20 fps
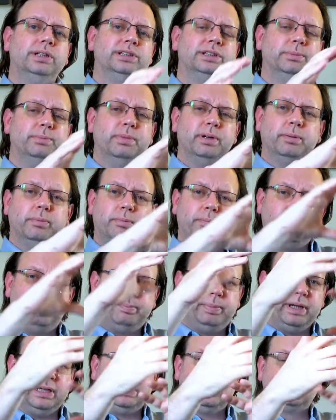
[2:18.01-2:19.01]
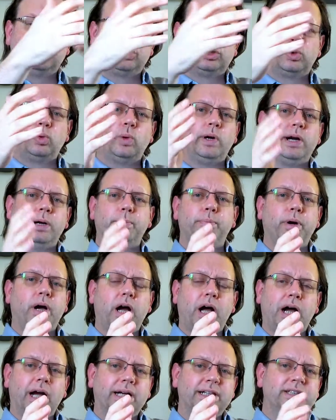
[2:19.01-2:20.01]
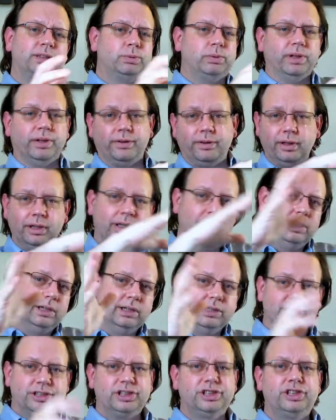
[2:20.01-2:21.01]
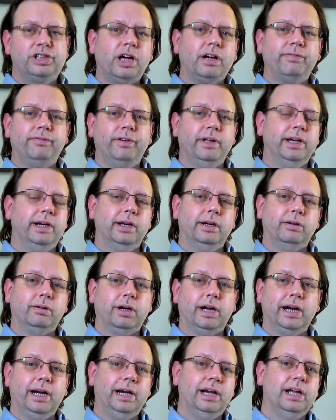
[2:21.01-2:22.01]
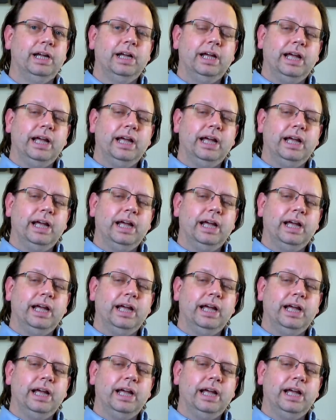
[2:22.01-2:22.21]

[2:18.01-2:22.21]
It's a big square box with stuff in it, right?